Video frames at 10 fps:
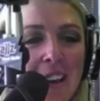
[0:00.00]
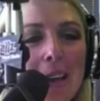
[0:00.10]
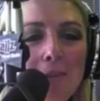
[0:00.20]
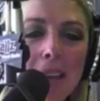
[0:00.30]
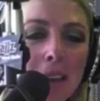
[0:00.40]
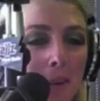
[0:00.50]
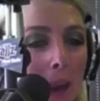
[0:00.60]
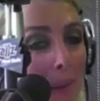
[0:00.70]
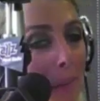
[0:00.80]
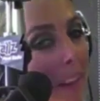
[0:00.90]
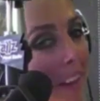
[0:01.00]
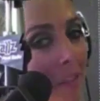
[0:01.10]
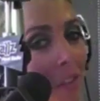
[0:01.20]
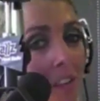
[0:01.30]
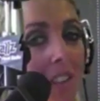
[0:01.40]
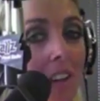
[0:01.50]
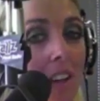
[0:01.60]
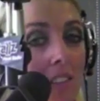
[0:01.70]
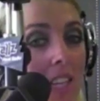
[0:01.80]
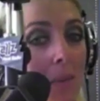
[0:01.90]
Okay, being a rugby player involves a
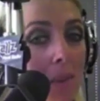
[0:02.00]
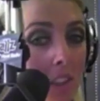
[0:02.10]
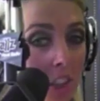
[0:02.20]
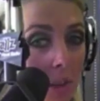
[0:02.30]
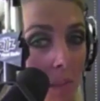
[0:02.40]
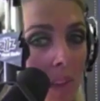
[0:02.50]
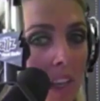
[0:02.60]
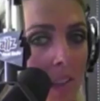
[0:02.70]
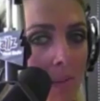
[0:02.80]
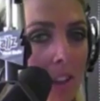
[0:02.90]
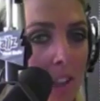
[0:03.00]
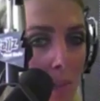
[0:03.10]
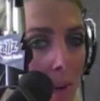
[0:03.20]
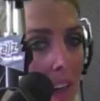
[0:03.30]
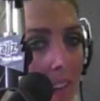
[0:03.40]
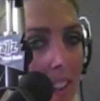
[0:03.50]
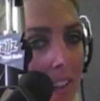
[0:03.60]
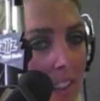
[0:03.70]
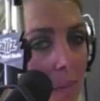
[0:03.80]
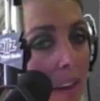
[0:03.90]
lot of time in the gym. As a motorsport
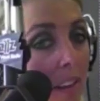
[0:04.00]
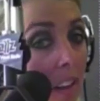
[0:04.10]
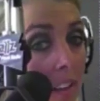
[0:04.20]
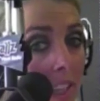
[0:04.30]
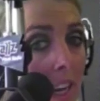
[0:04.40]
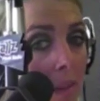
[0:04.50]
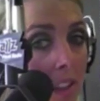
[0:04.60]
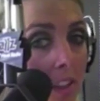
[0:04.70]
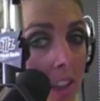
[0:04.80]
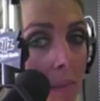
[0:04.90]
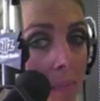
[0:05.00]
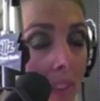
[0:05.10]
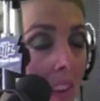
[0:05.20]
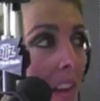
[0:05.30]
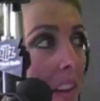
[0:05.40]
athlete, you spend a lot of time in the gym.